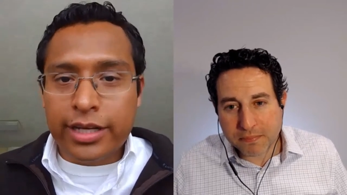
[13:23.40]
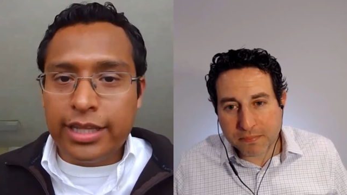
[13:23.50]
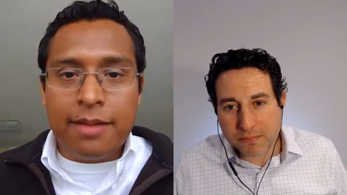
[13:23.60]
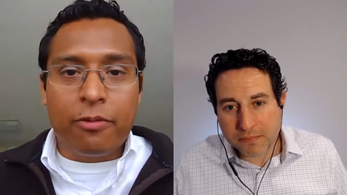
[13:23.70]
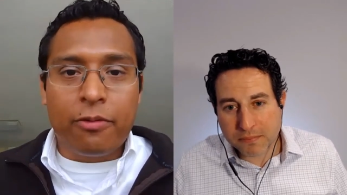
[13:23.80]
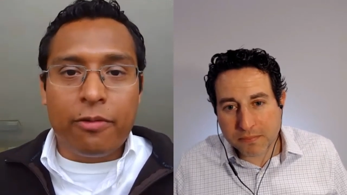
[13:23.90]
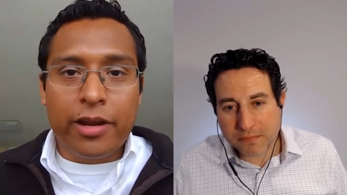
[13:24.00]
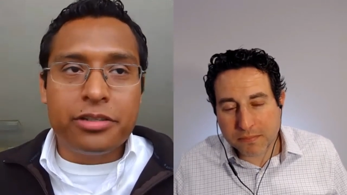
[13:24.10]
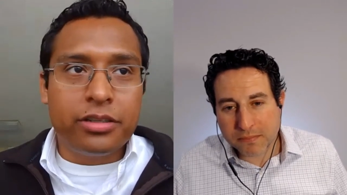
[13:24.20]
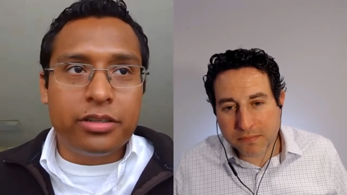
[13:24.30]
Speaker 1: the
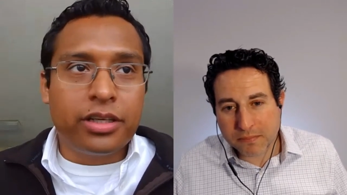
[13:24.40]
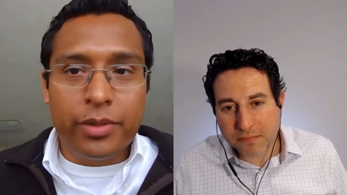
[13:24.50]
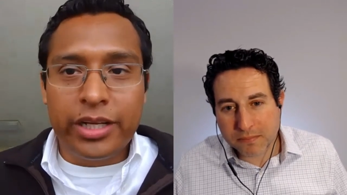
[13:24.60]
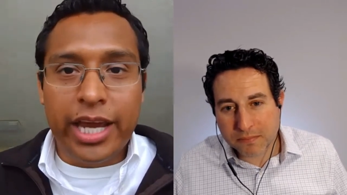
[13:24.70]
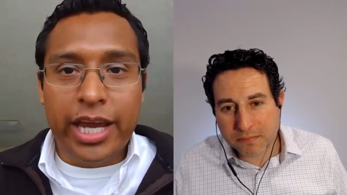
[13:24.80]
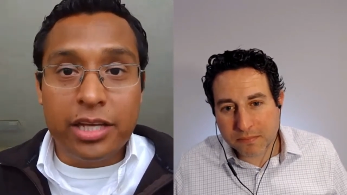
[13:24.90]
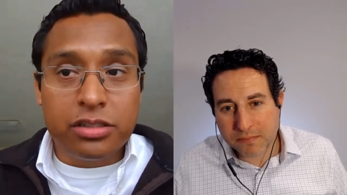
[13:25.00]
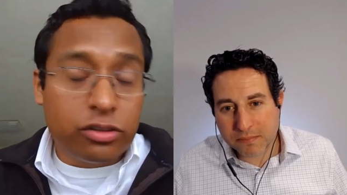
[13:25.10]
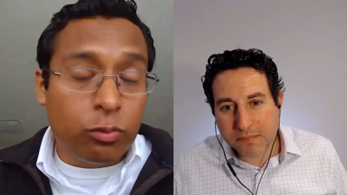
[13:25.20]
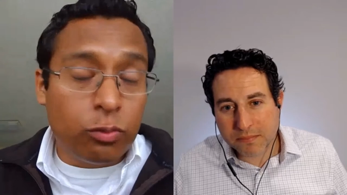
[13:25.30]
collaboration, the
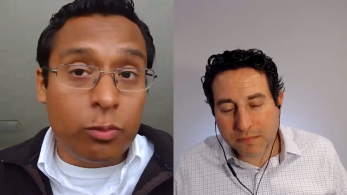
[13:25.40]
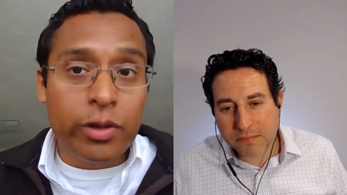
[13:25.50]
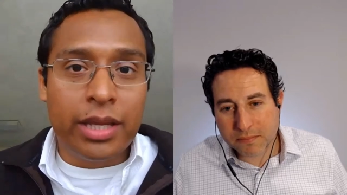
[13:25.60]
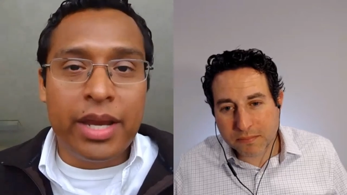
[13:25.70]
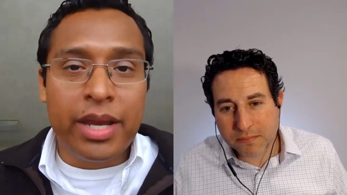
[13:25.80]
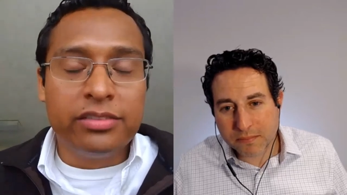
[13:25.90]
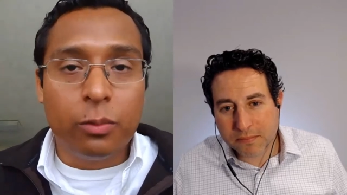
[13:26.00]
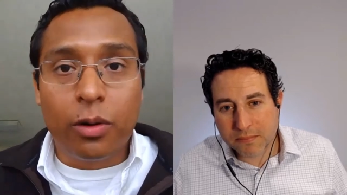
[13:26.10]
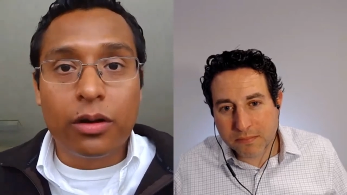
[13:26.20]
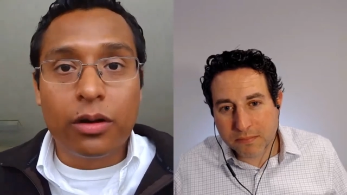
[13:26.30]
communications is what really makes
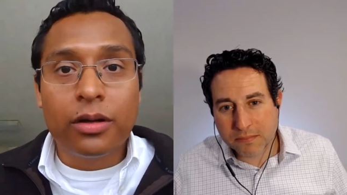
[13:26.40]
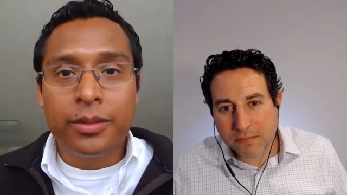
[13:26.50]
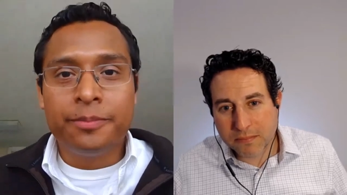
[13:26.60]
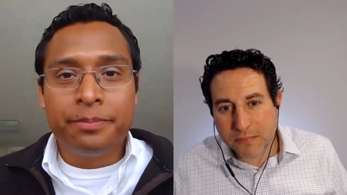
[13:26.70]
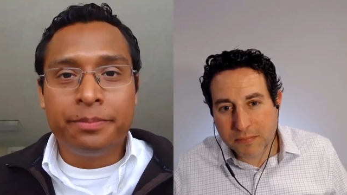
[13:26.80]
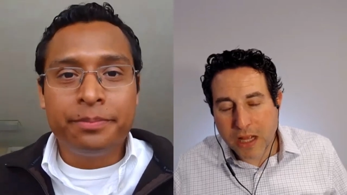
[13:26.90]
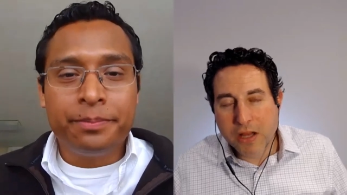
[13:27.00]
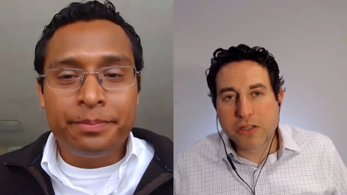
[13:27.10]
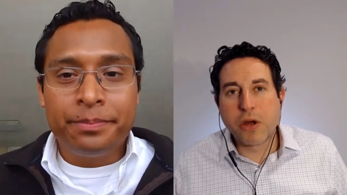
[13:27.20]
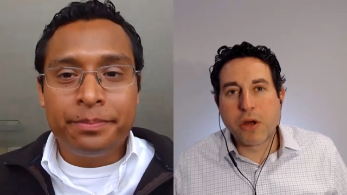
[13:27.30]
it work.
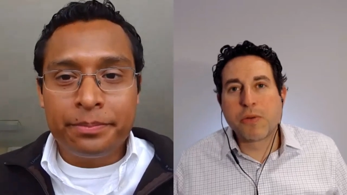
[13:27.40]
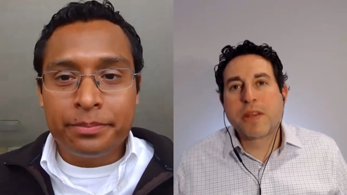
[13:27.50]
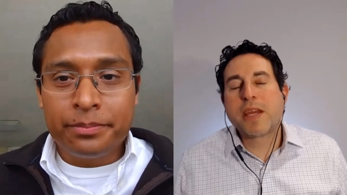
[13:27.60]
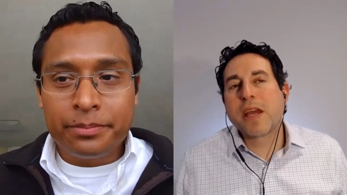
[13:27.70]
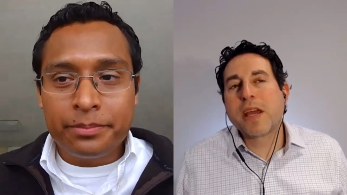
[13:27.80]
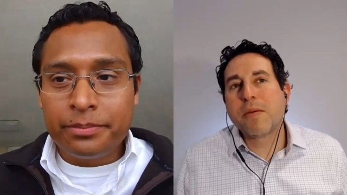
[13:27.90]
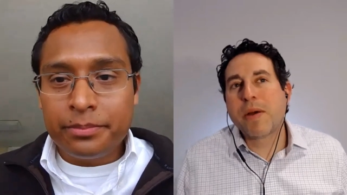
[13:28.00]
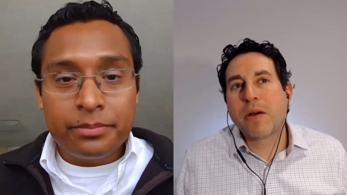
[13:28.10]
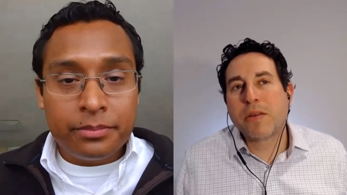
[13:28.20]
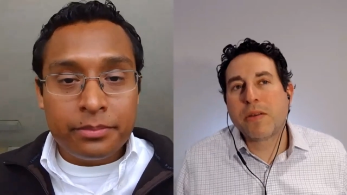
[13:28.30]
Speaker 2: So thinking
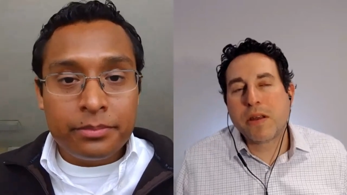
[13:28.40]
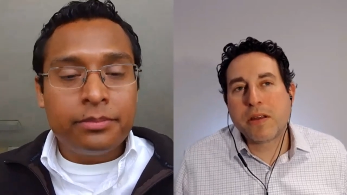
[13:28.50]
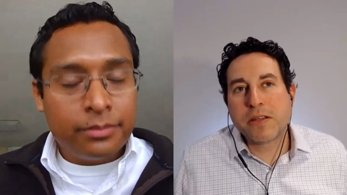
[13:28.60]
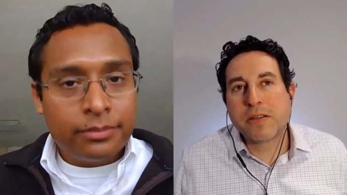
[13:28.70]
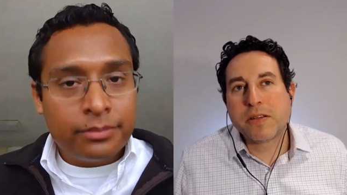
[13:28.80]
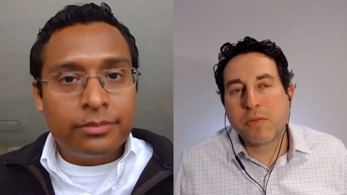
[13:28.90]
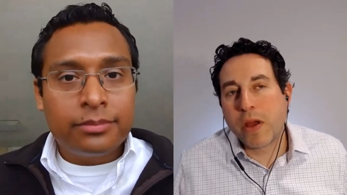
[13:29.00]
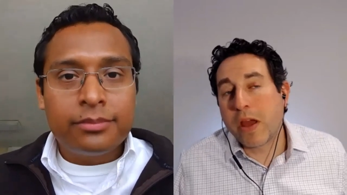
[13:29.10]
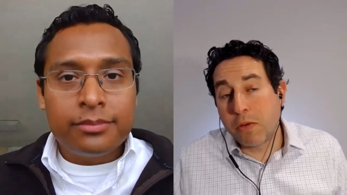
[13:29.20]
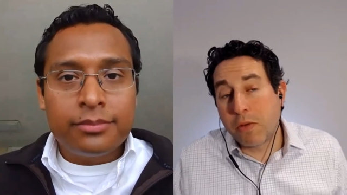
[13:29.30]
about
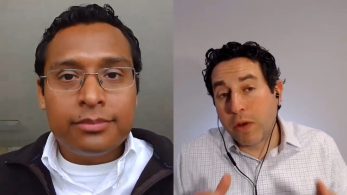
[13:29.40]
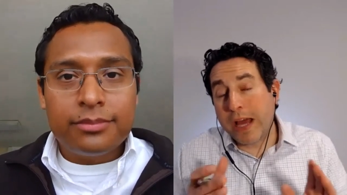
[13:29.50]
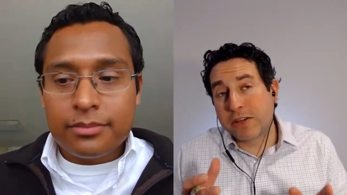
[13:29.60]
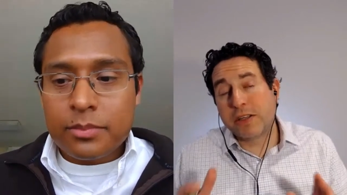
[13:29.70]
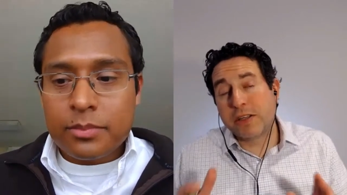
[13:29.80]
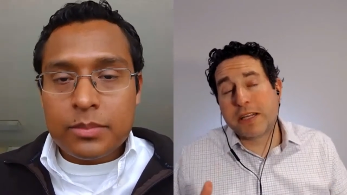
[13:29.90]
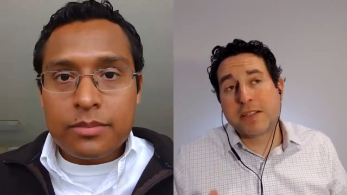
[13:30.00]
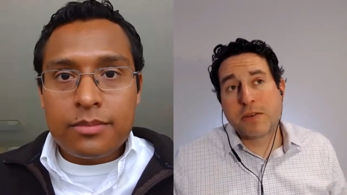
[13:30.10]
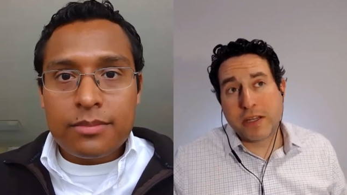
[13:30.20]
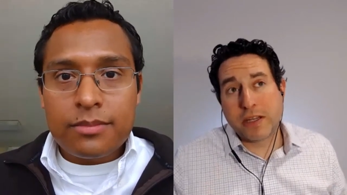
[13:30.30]
we, we actually
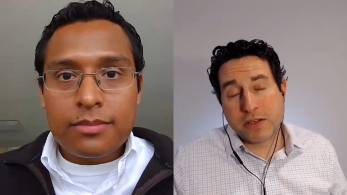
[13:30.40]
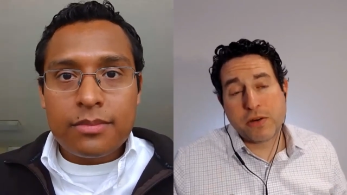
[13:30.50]
let's let's